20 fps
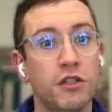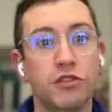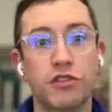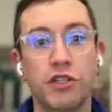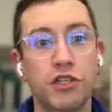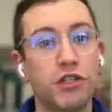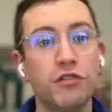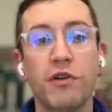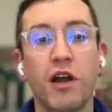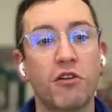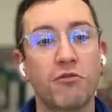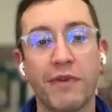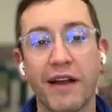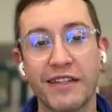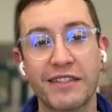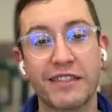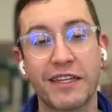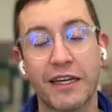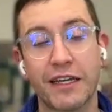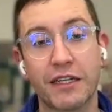too
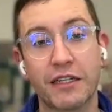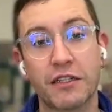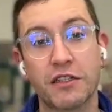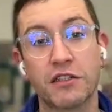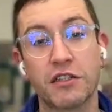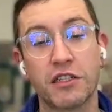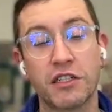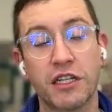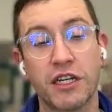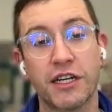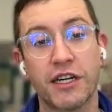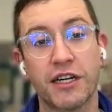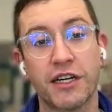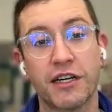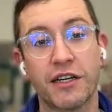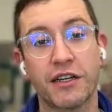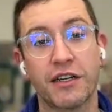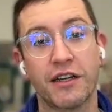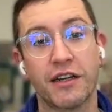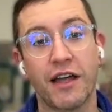arresting
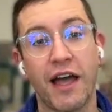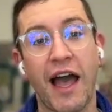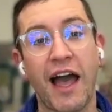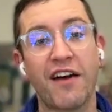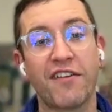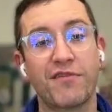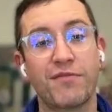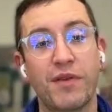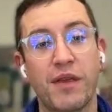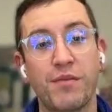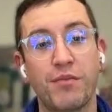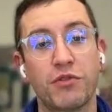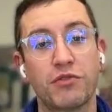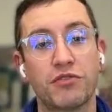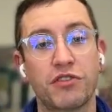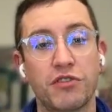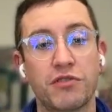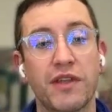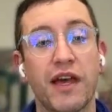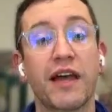to have people
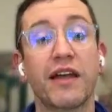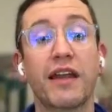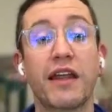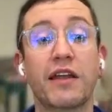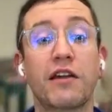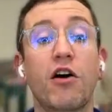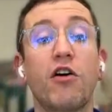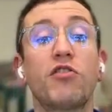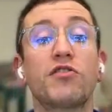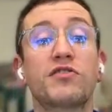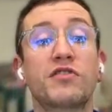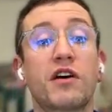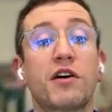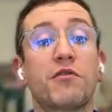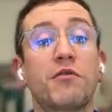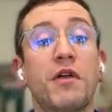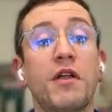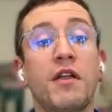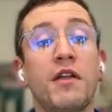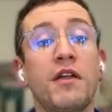do that. And also,
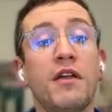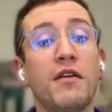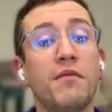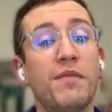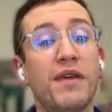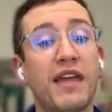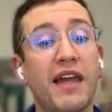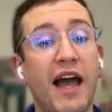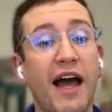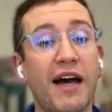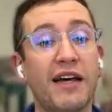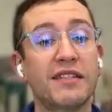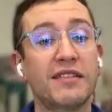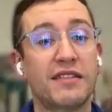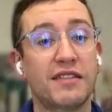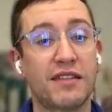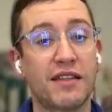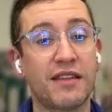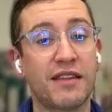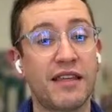
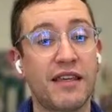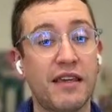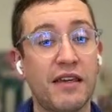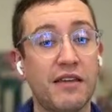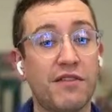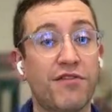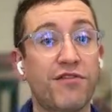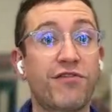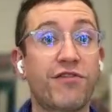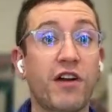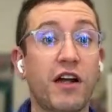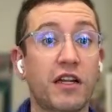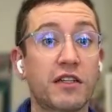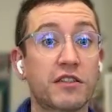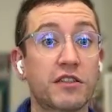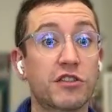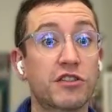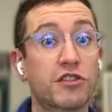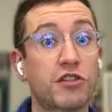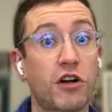because the
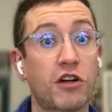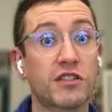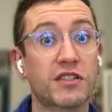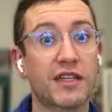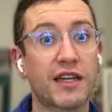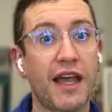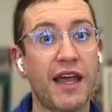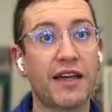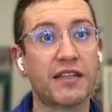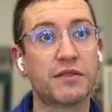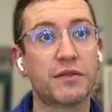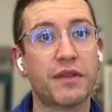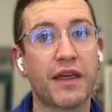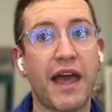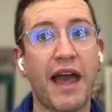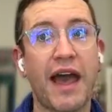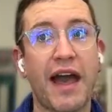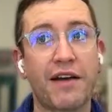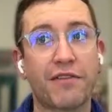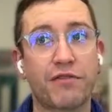front starts and ends with a
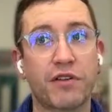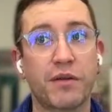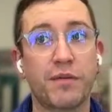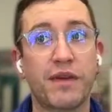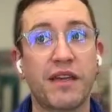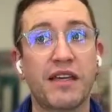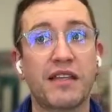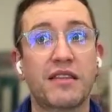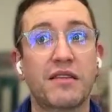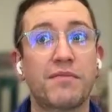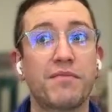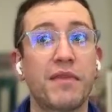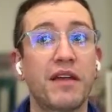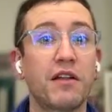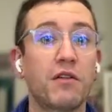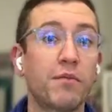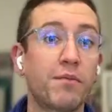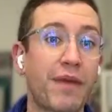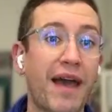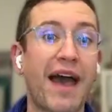half repeat, the
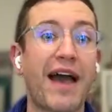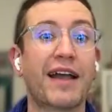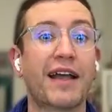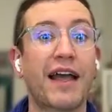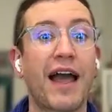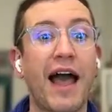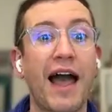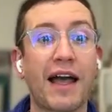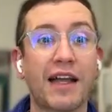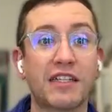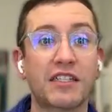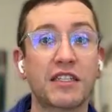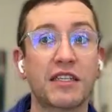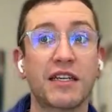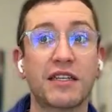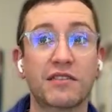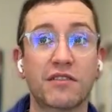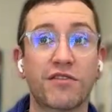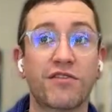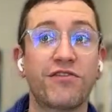middle back actually
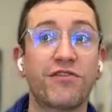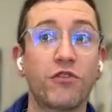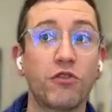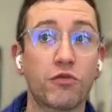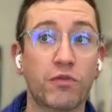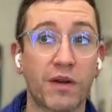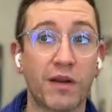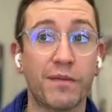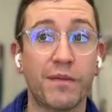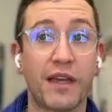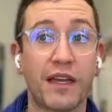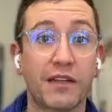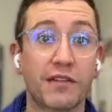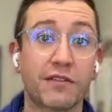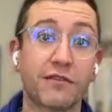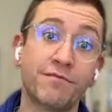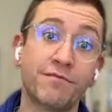is a full repeat